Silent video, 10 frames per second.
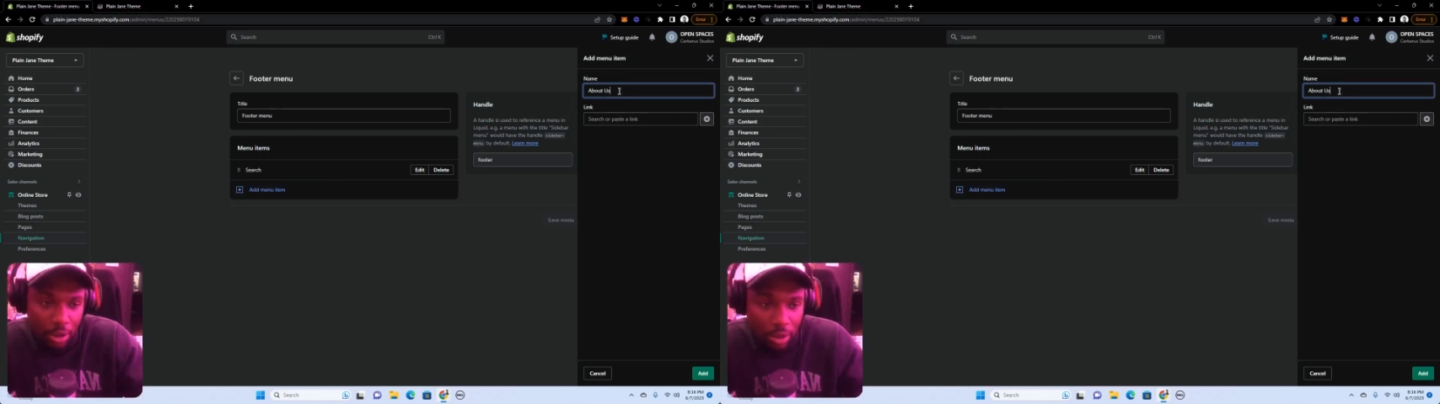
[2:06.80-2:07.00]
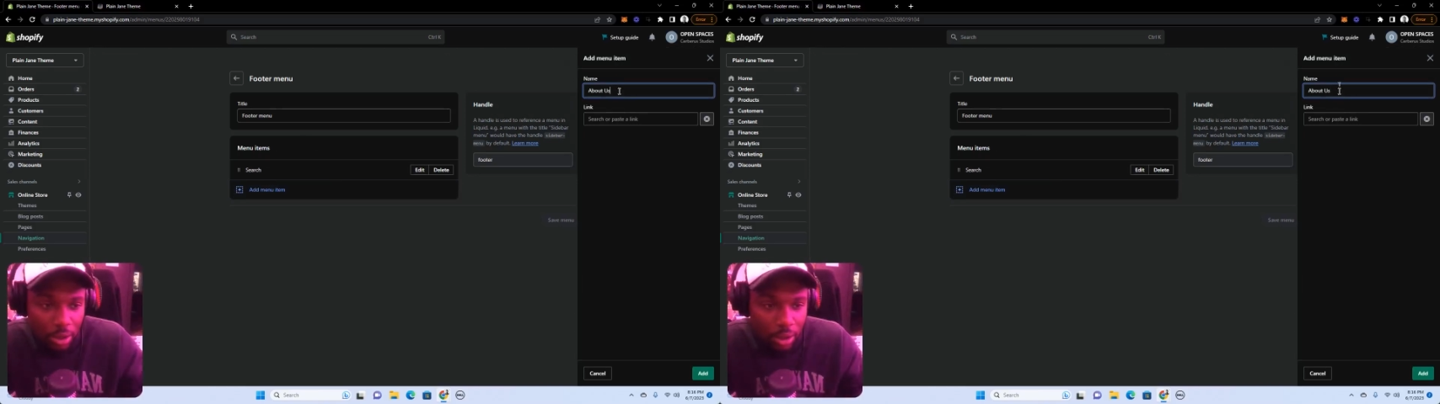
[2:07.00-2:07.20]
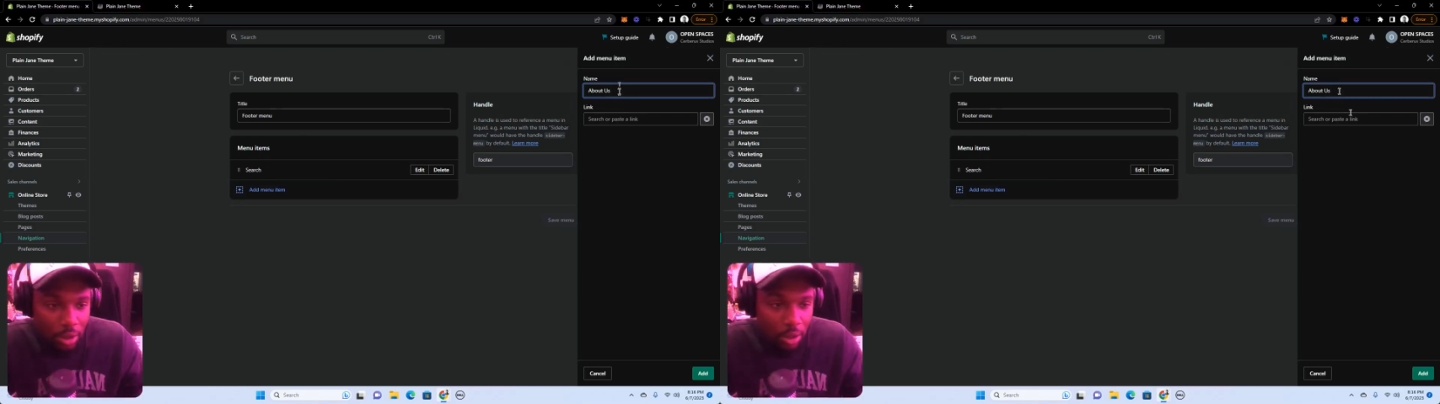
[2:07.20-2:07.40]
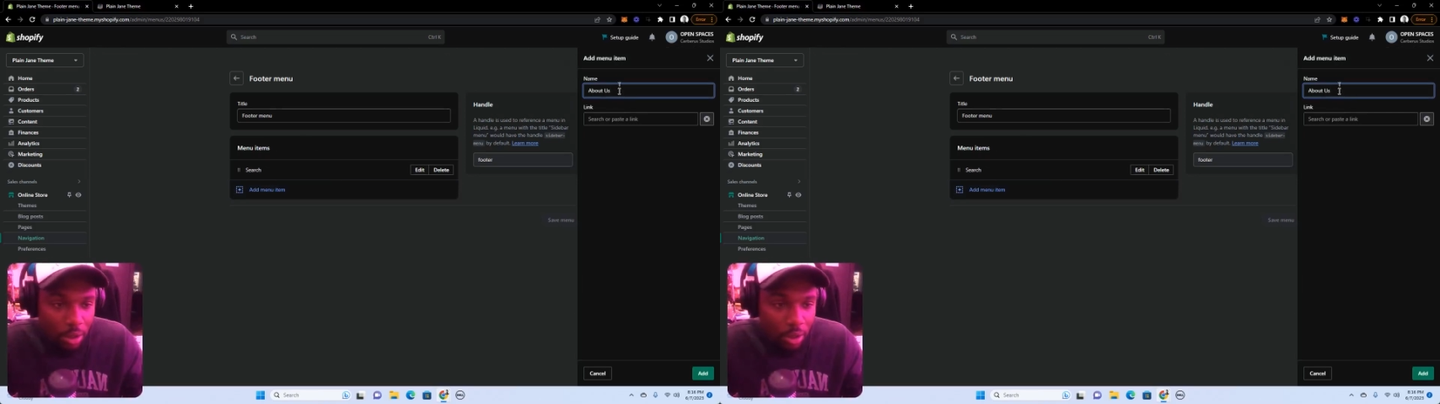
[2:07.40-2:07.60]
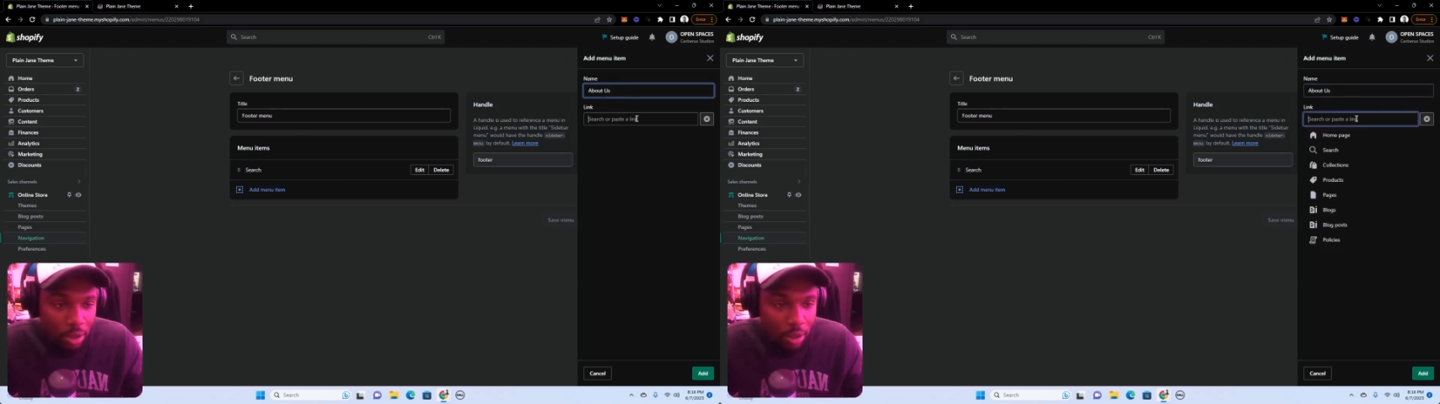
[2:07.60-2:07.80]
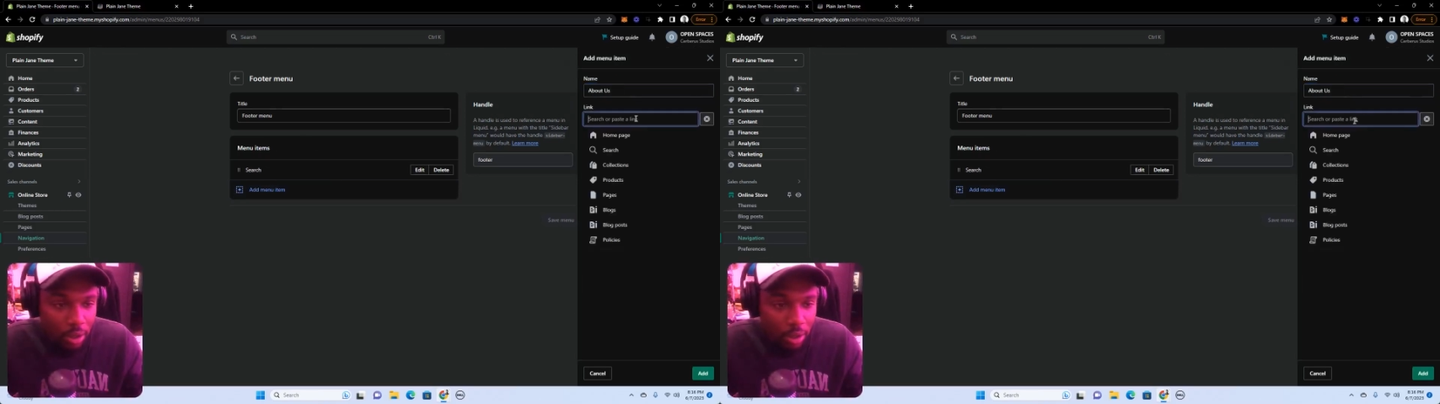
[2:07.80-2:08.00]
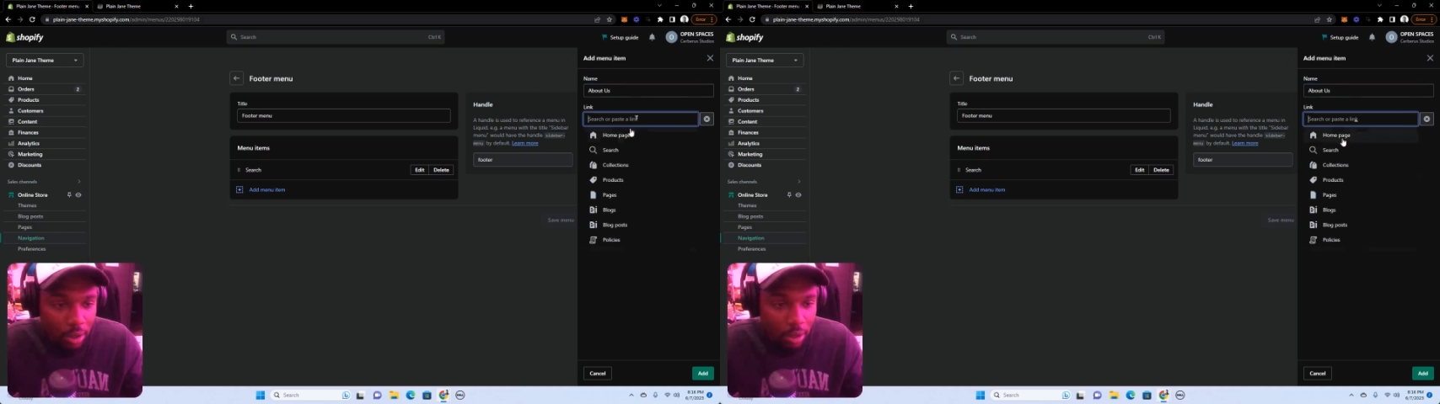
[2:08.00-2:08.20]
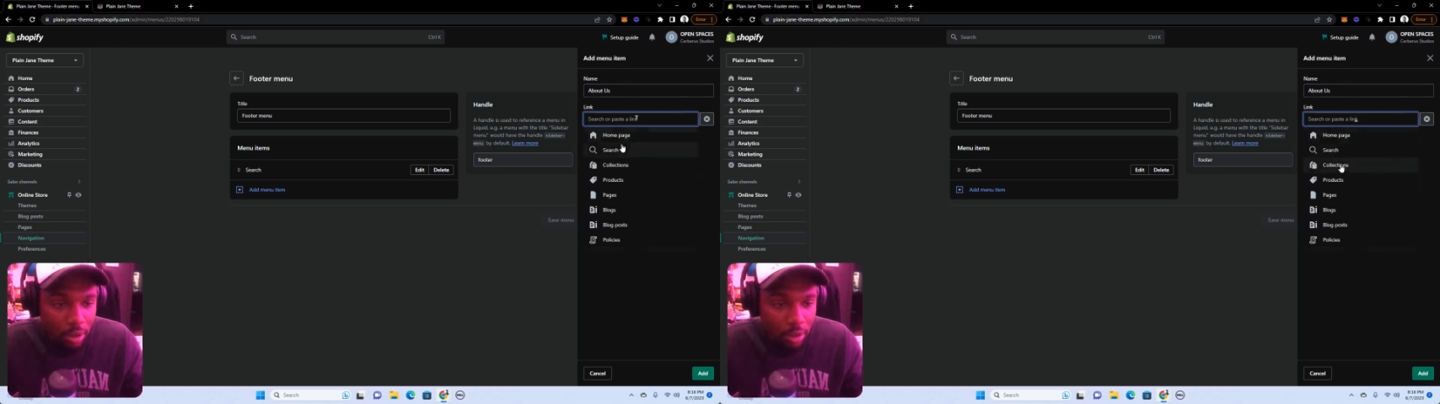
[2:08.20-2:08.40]

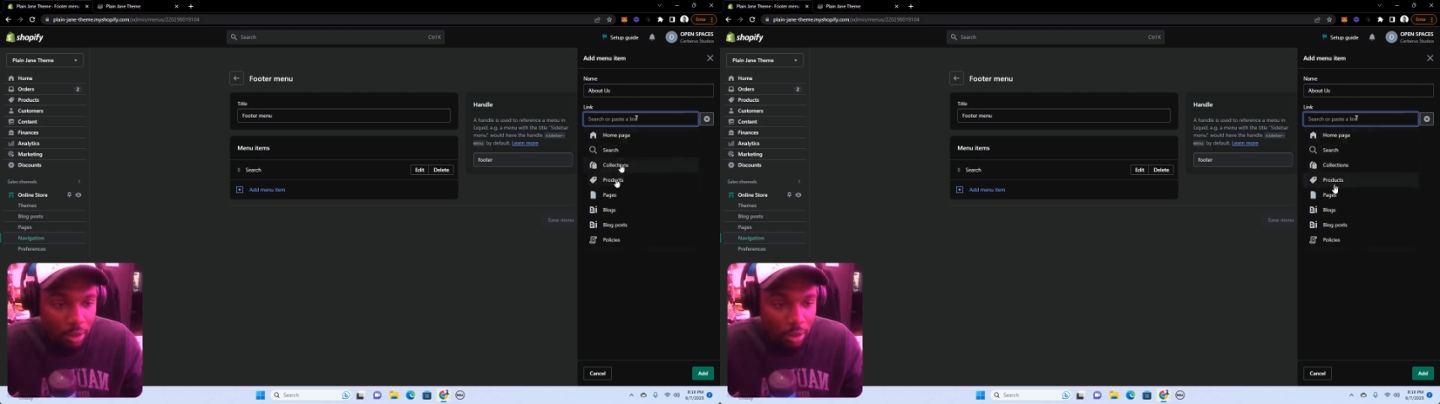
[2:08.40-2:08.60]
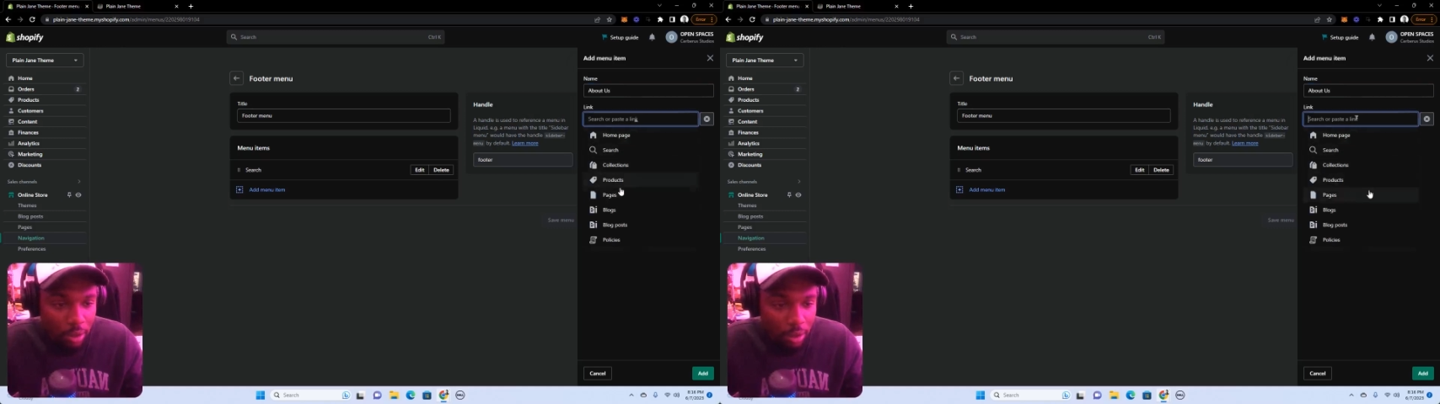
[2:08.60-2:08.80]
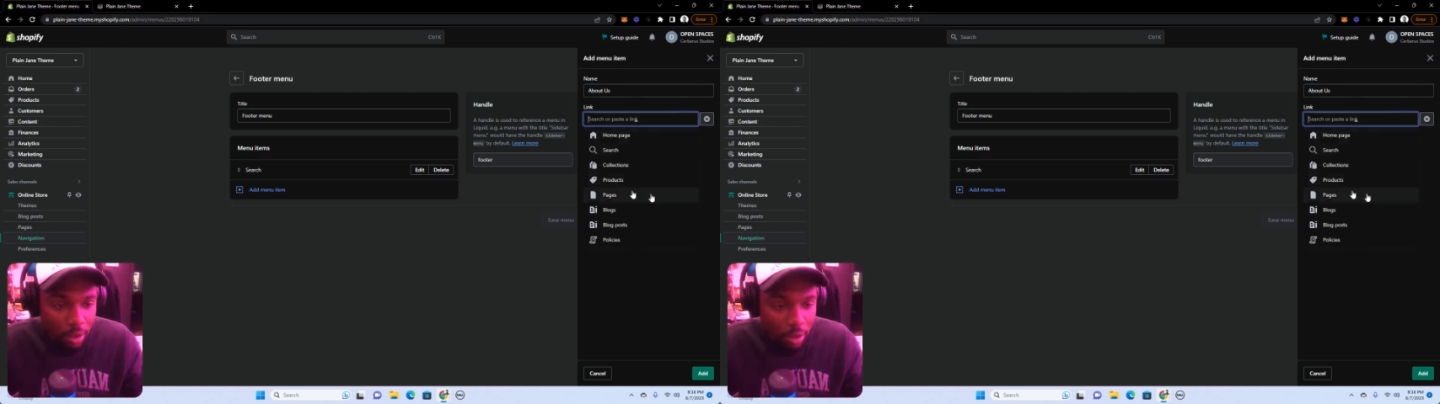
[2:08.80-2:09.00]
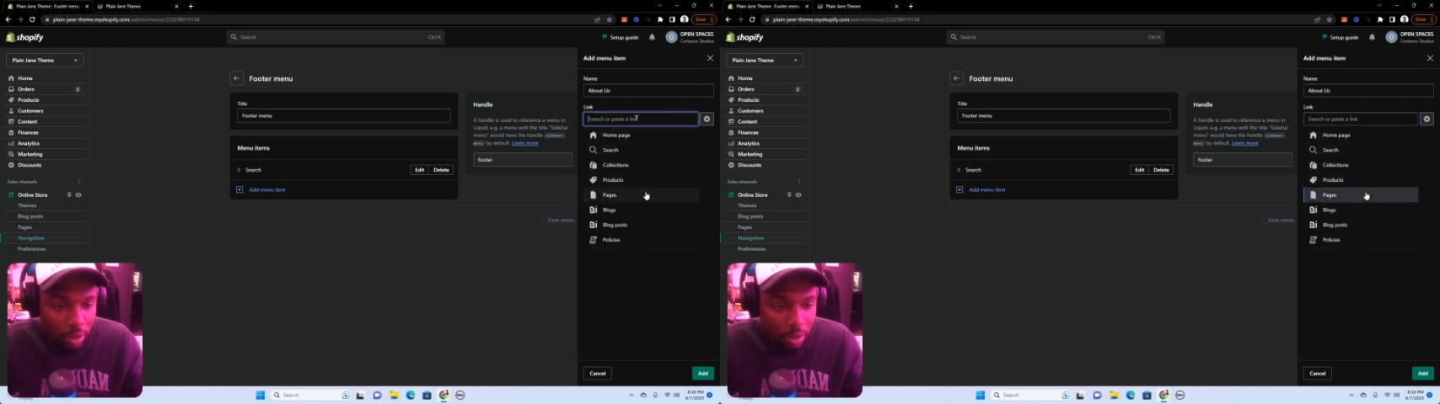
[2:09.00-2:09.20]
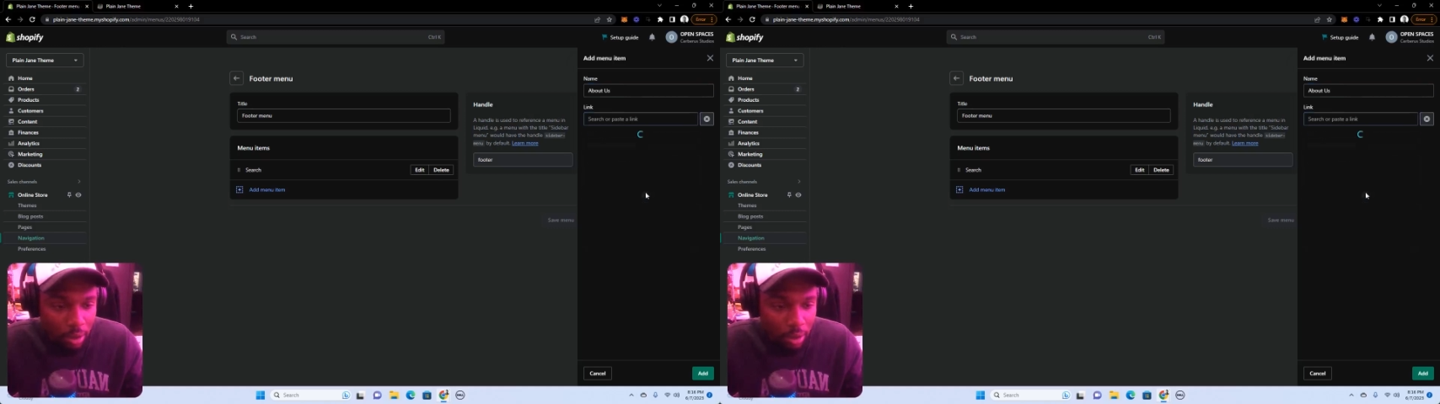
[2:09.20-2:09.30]
(silence)